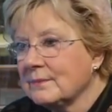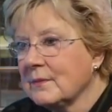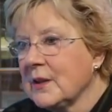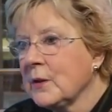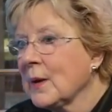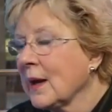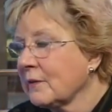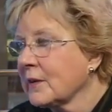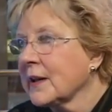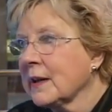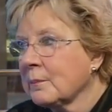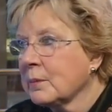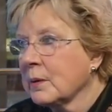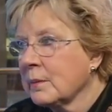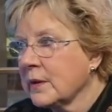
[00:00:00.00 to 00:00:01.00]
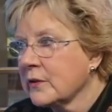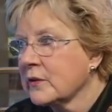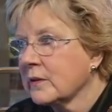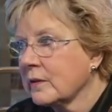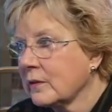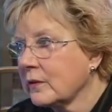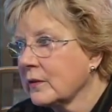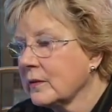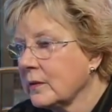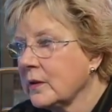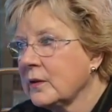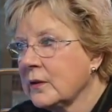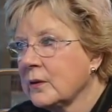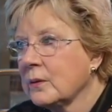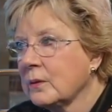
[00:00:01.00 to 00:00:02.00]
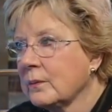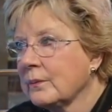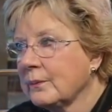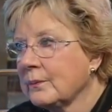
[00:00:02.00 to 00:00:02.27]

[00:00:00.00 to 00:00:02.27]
you have to get permissions. You do.